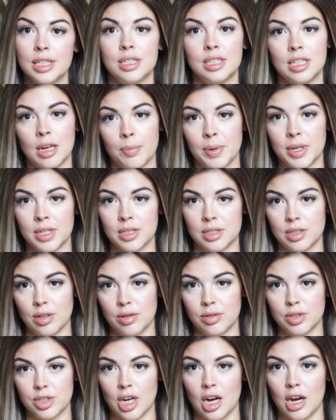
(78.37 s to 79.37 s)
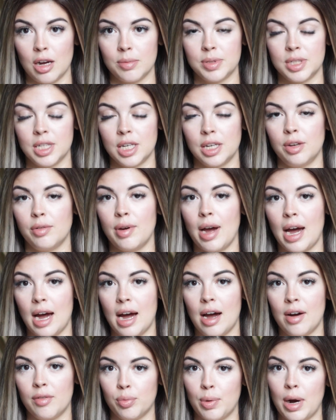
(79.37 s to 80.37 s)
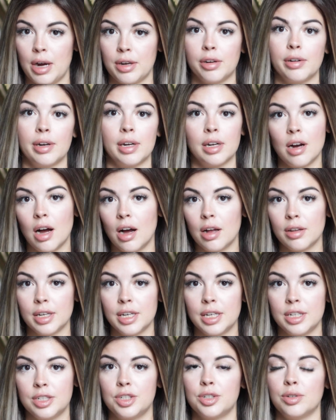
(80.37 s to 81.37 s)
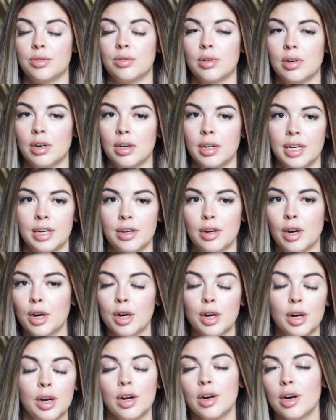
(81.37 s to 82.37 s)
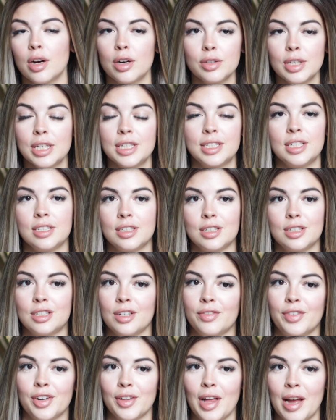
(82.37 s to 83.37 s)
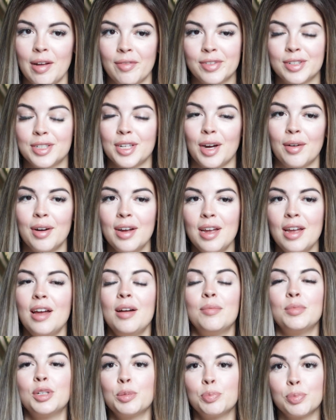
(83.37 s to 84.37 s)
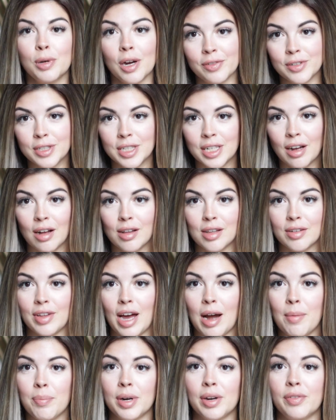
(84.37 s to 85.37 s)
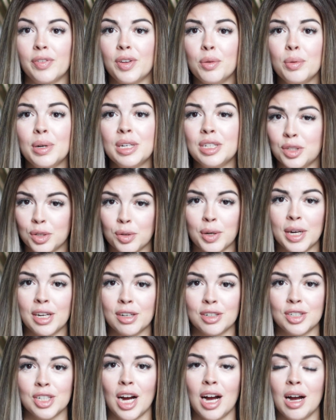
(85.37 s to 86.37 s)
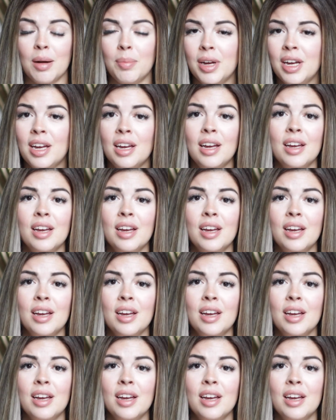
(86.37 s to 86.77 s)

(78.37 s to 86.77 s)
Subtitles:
stepping stone jobs that you have while you're in college or in early seasons of your life. So I'm just prefacing all of that, but if you enjoy your job,